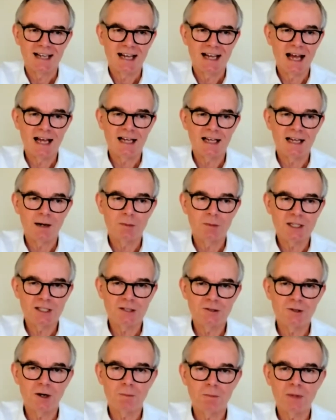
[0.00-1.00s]
And we
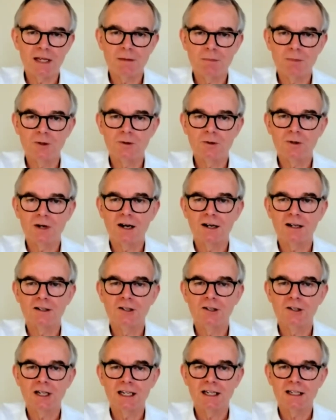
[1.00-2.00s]
still got people kind
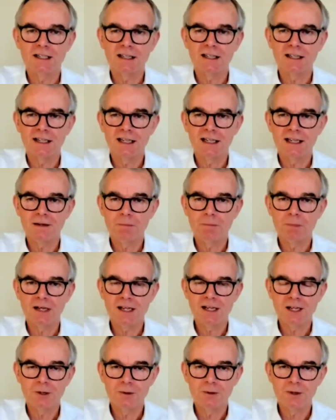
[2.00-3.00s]
of looking at the
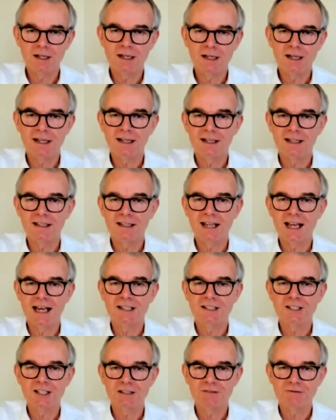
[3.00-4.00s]
PUE and the
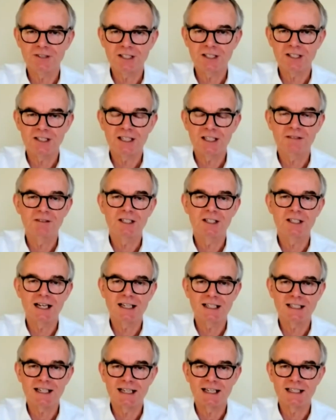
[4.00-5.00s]
energy efficiency of the
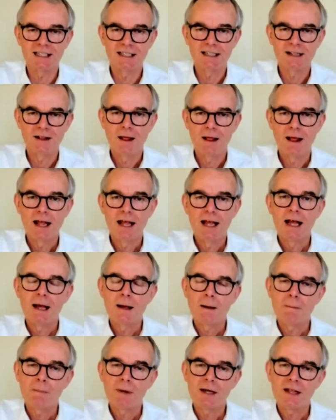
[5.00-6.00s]
data center,
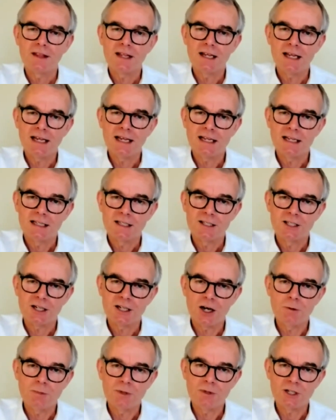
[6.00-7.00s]
but the
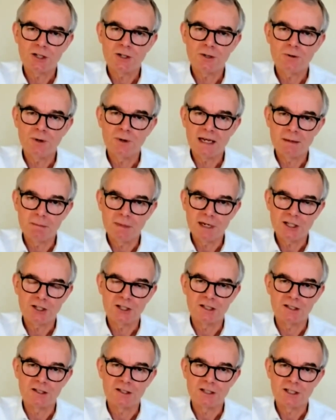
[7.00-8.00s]
Scope 2
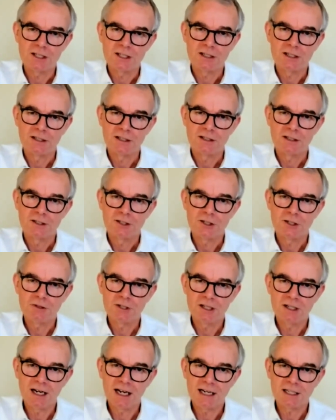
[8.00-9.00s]
emissions due
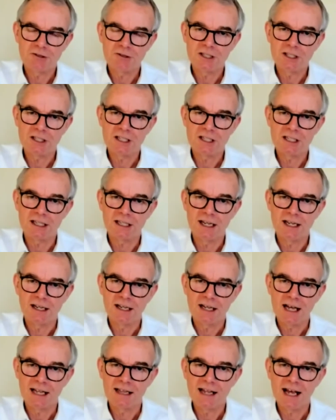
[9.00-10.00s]
to electricity
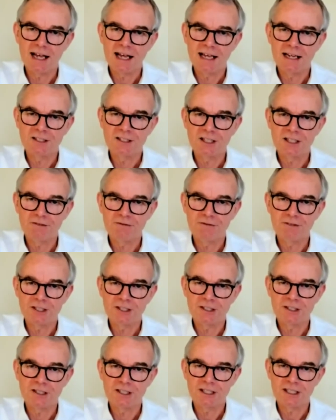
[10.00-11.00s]
and that energy
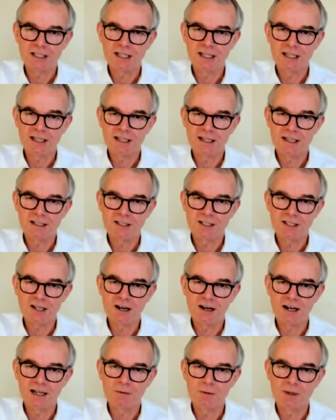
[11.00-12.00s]
efficiency
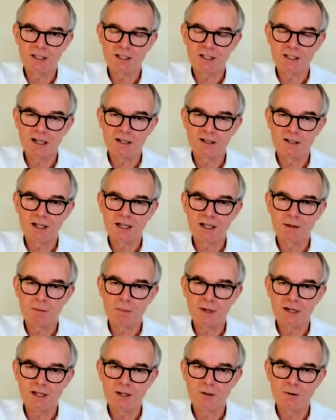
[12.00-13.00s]
side, when you start looking
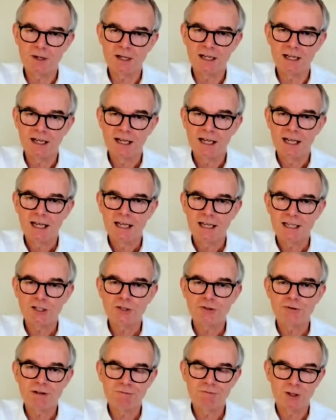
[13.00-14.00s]
at PUE,
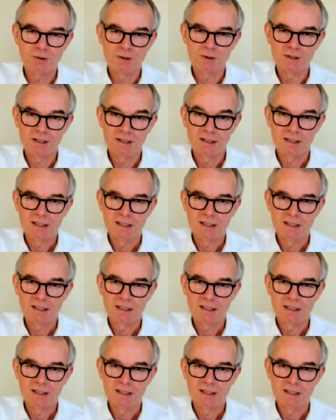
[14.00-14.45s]
is trivial.